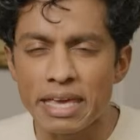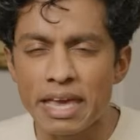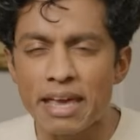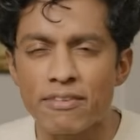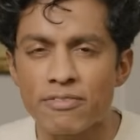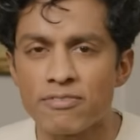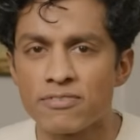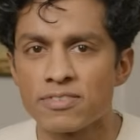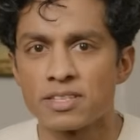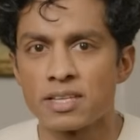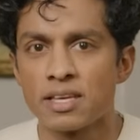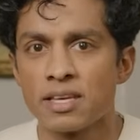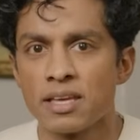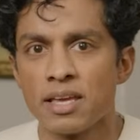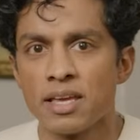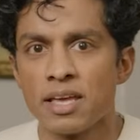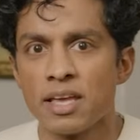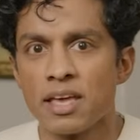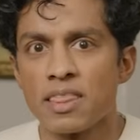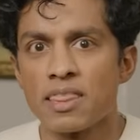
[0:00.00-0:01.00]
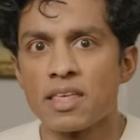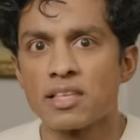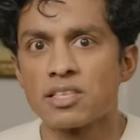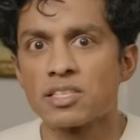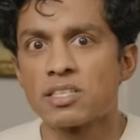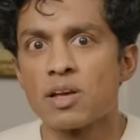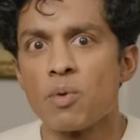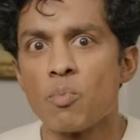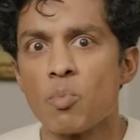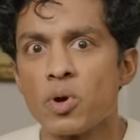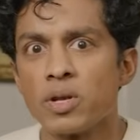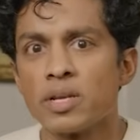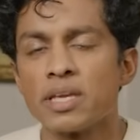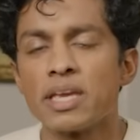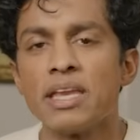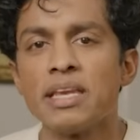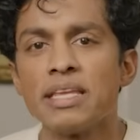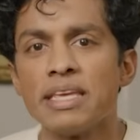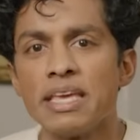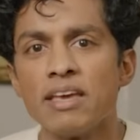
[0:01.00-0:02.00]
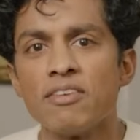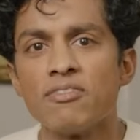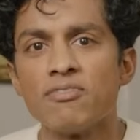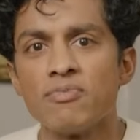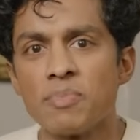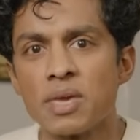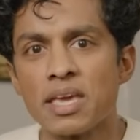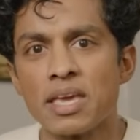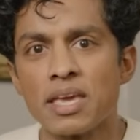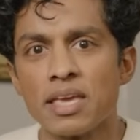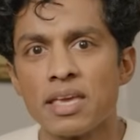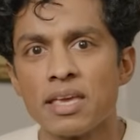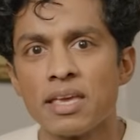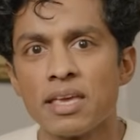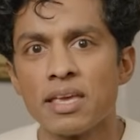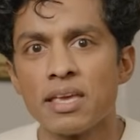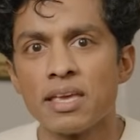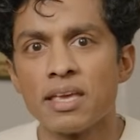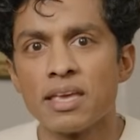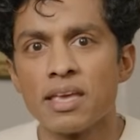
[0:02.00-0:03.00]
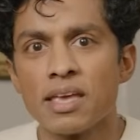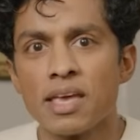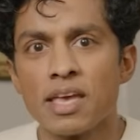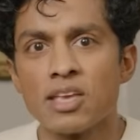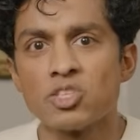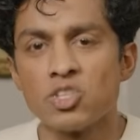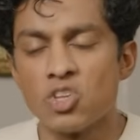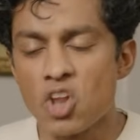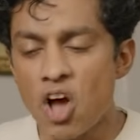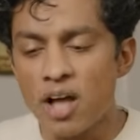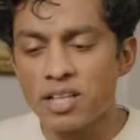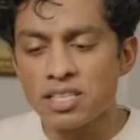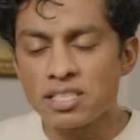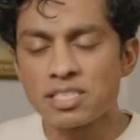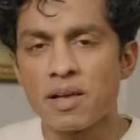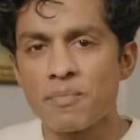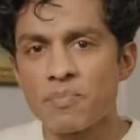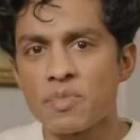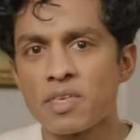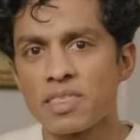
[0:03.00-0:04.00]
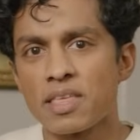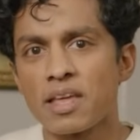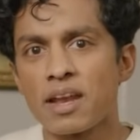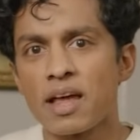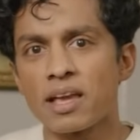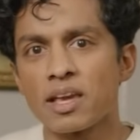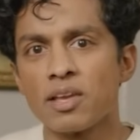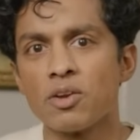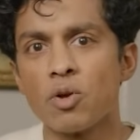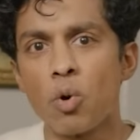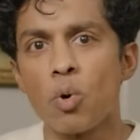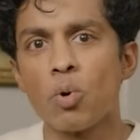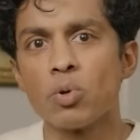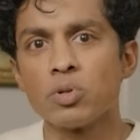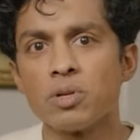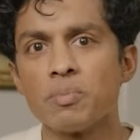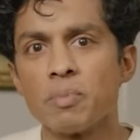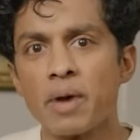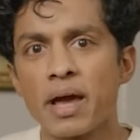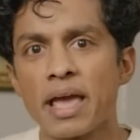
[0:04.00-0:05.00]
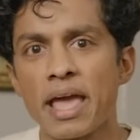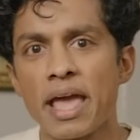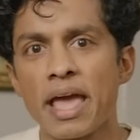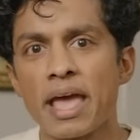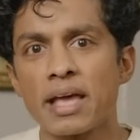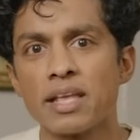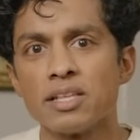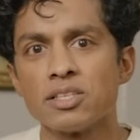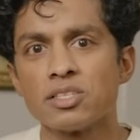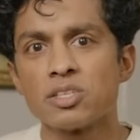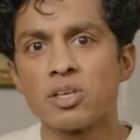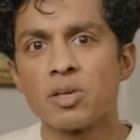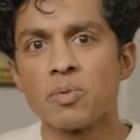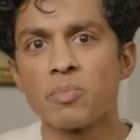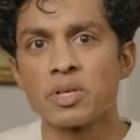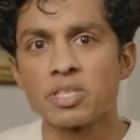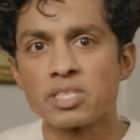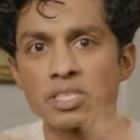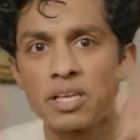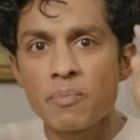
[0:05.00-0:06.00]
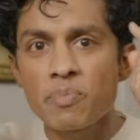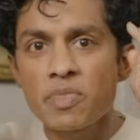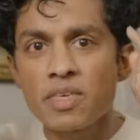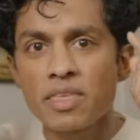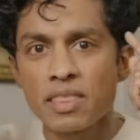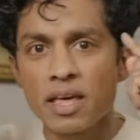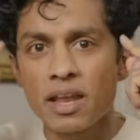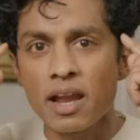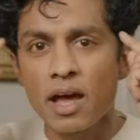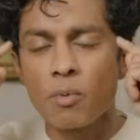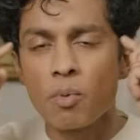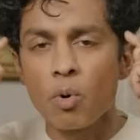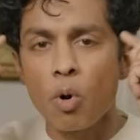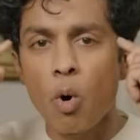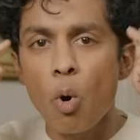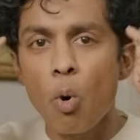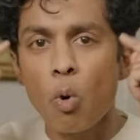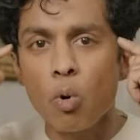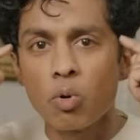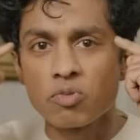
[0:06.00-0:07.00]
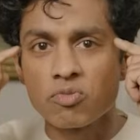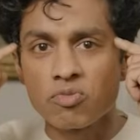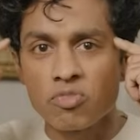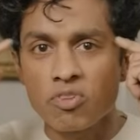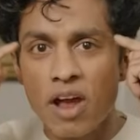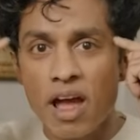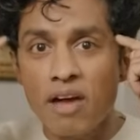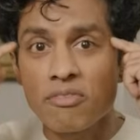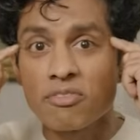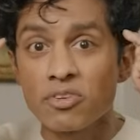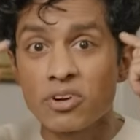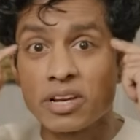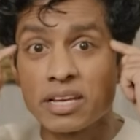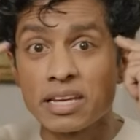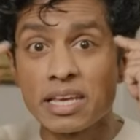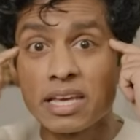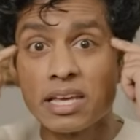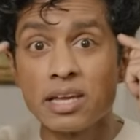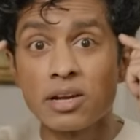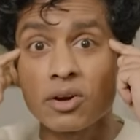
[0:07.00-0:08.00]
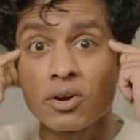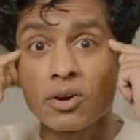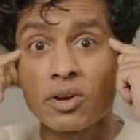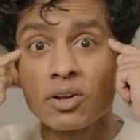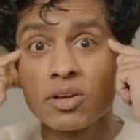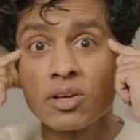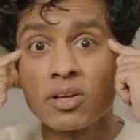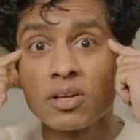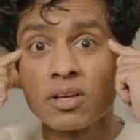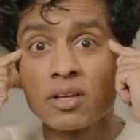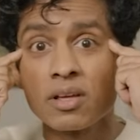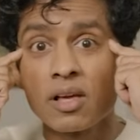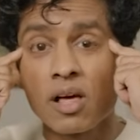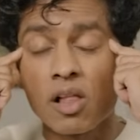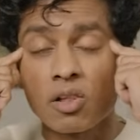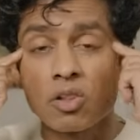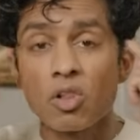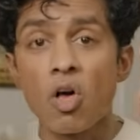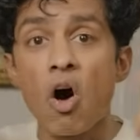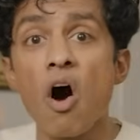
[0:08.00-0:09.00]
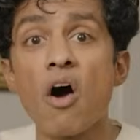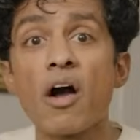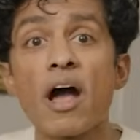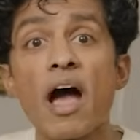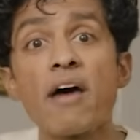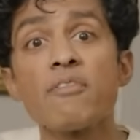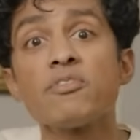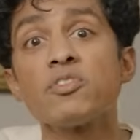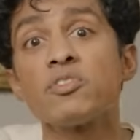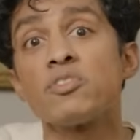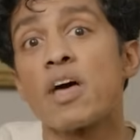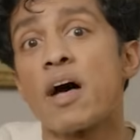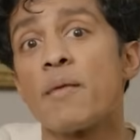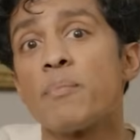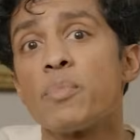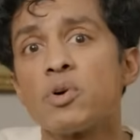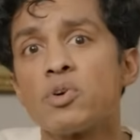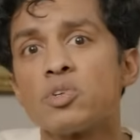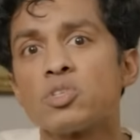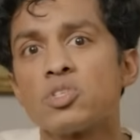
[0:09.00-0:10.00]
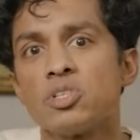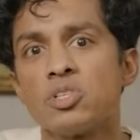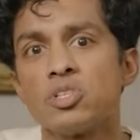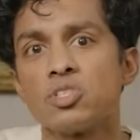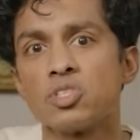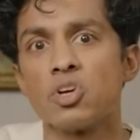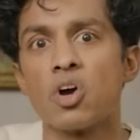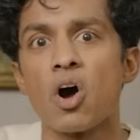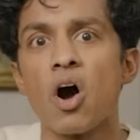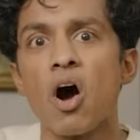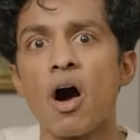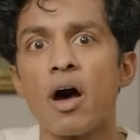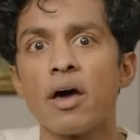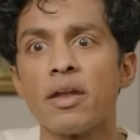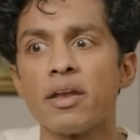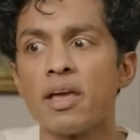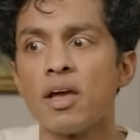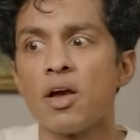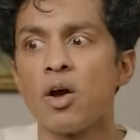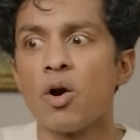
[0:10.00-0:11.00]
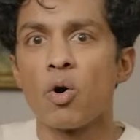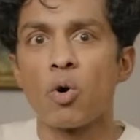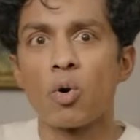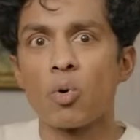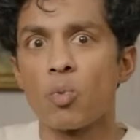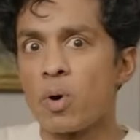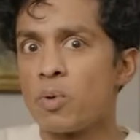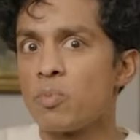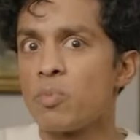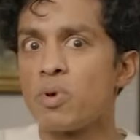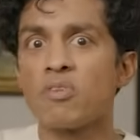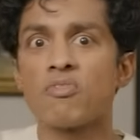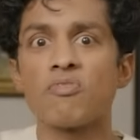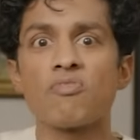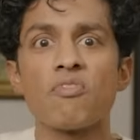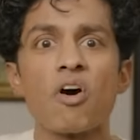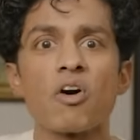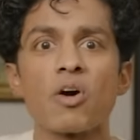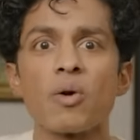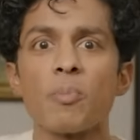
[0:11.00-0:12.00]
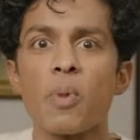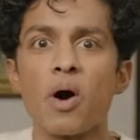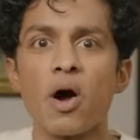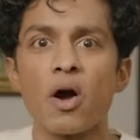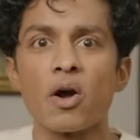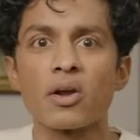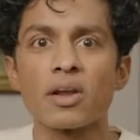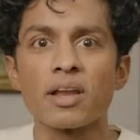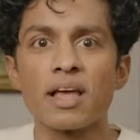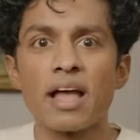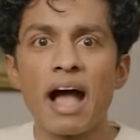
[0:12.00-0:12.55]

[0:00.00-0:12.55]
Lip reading: gift that someone can give me is not something that I can hold in my hands, but something that I will hold forever in here, long after that person is gone or when we're far apart,